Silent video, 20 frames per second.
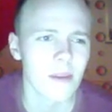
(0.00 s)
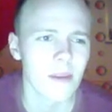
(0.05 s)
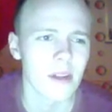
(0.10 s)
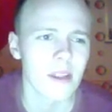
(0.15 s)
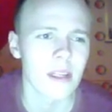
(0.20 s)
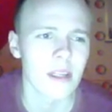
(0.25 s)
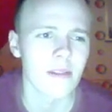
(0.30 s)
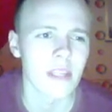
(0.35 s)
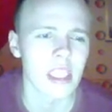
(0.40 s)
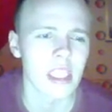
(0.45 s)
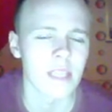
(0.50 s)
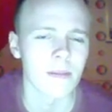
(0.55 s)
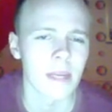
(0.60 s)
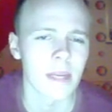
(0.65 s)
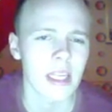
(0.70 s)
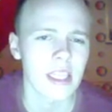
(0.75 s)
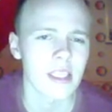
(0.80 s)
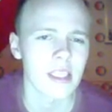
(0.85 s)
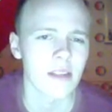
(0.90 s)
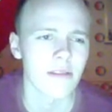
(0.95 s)
But if it's
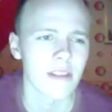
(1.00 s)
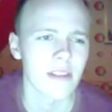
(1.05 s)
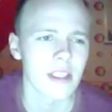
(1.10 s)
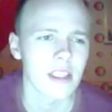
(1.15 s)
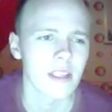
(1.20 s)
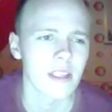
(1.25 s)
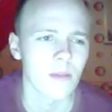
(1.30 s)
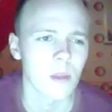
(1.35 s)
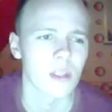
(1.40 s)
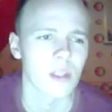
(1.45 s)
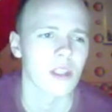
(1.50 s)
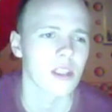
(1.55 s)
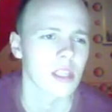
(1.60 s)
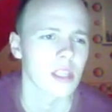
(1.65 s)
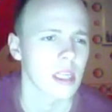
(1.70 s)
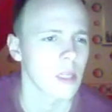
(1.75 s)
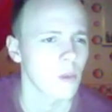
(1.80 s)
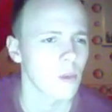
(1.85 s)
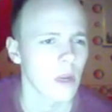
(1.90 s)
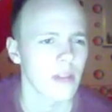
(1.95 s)
mixed offensive with
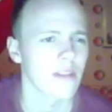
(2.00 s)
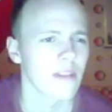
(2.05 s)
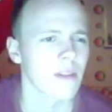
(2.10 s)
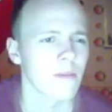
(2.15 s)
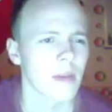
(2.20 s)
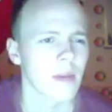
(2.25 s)
just Heat Wave,